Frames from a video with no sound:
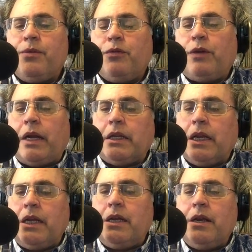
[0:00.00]

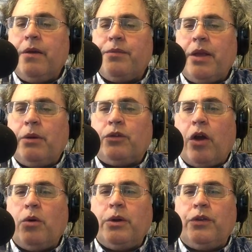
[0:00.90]
friendly, it was
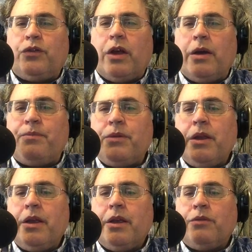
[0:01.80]
always
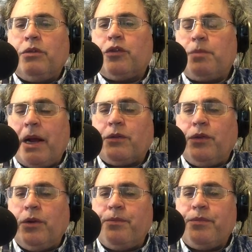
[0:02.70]

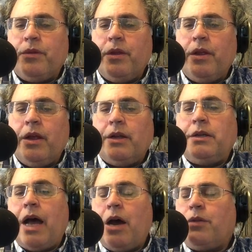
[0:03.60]
respectful.
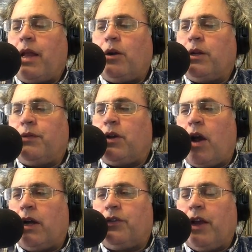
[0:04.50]
Now they don't even
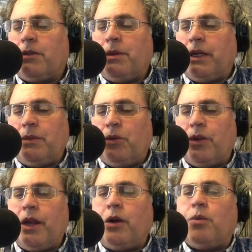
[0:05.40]
contact me anymore.
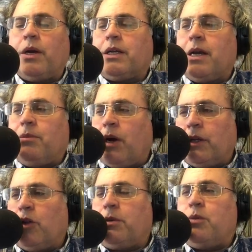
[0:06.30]
They don't want to come
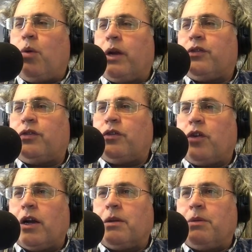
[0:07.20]
on. Nobody wants to
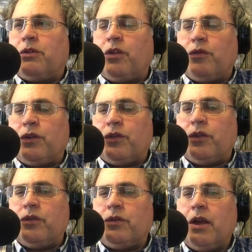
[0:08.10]
talk about
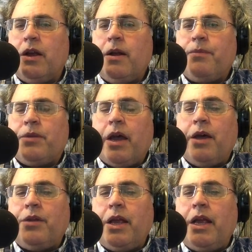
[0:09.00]
differences.
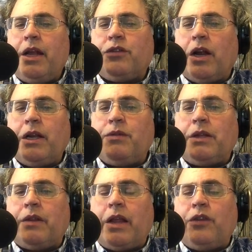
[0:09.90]
It's not
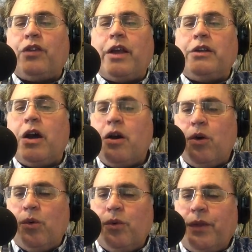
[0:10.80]
even that they say
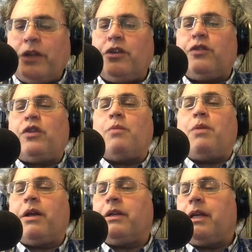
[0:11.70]
no. They just don't
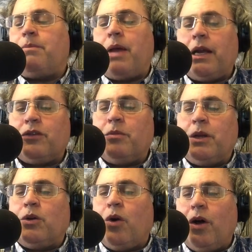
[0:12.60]
bother to get back to
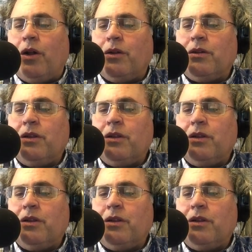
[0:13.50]
me at all.